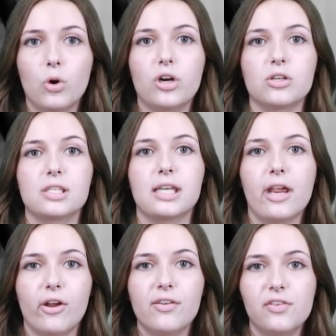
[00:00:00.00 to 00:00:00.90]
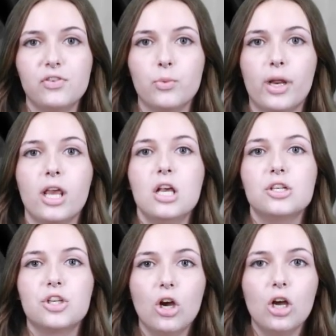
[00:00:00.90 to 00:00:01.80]
workers in Area fifty-one
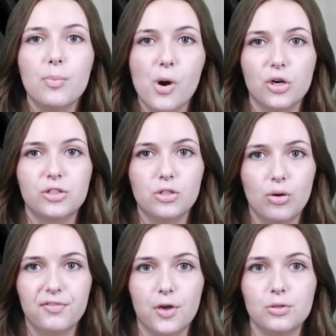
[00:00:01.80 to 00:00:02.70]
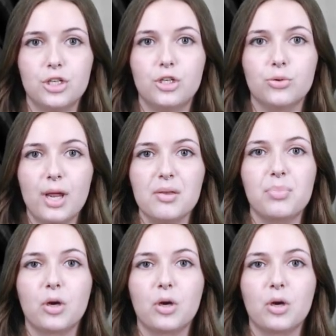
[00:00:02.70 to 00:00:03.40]
took apart the U F O to create